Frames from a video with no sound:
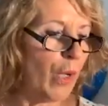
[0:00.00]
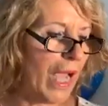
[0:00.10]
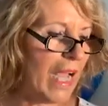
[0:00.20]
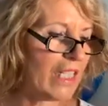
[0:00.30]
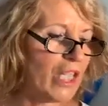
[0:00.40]

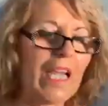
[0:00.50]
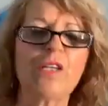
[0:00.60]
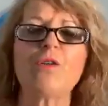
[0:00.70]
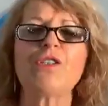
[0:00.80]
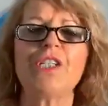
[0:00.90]
Yes,
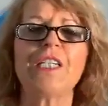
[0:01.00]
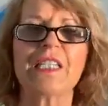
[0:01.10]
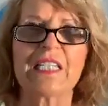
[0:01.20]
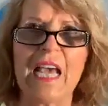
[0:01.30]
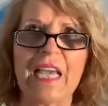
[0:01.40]
thank you,
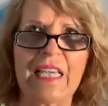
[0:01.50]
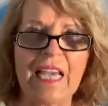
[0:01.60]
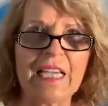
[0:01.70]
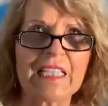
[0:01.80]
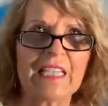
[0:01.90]
Jesus.
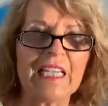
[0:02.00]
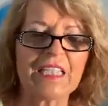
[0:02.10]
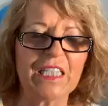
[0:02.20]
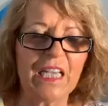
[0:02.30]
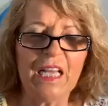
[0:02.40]
Yes,
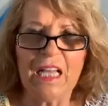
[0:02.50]
yes,